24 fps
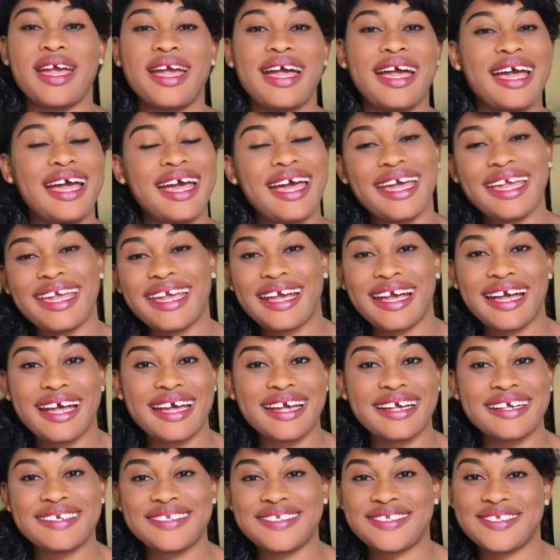Hi
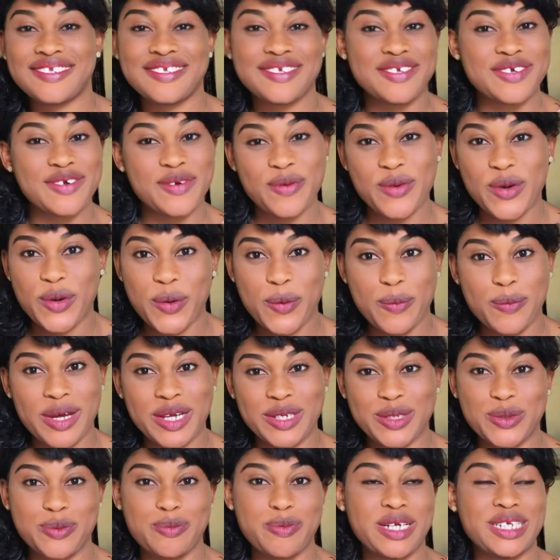guys, you're welcome back
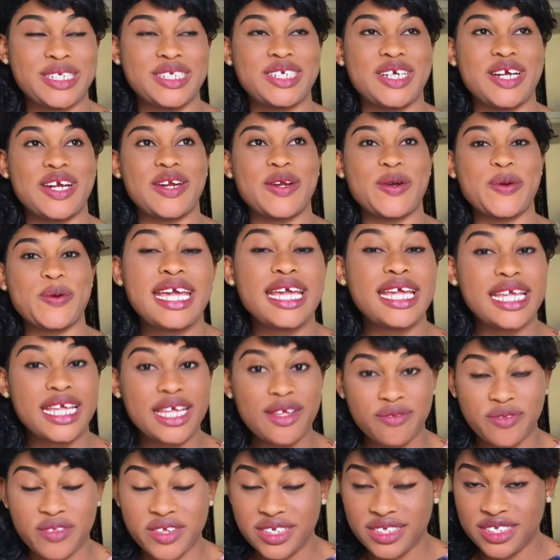to my channel. If
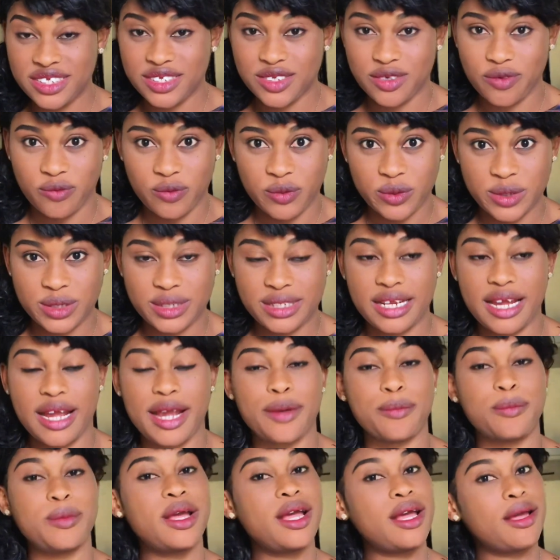this is your first
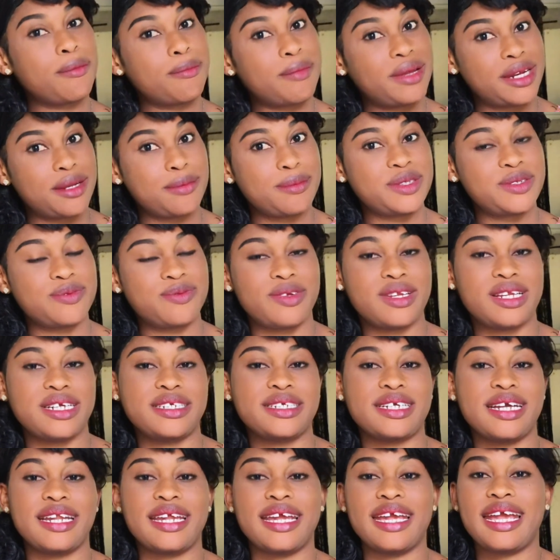time, my name is
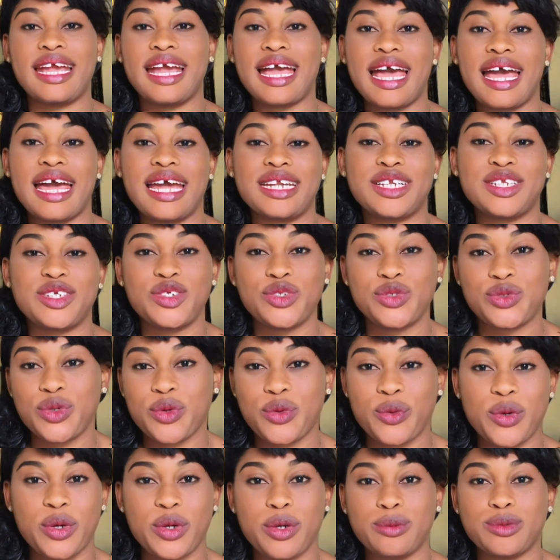Folashade and you are
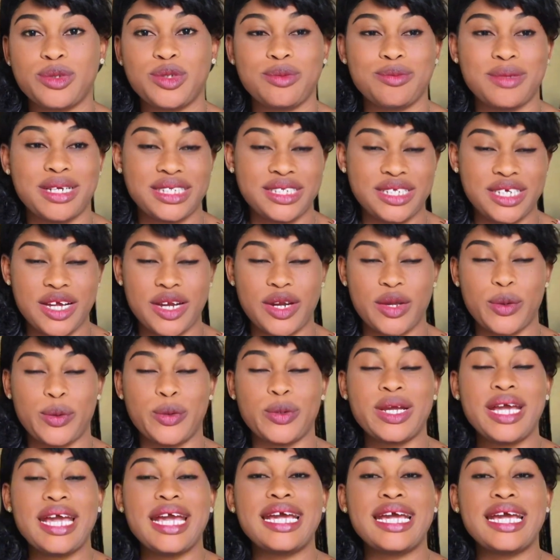welcome to my channel.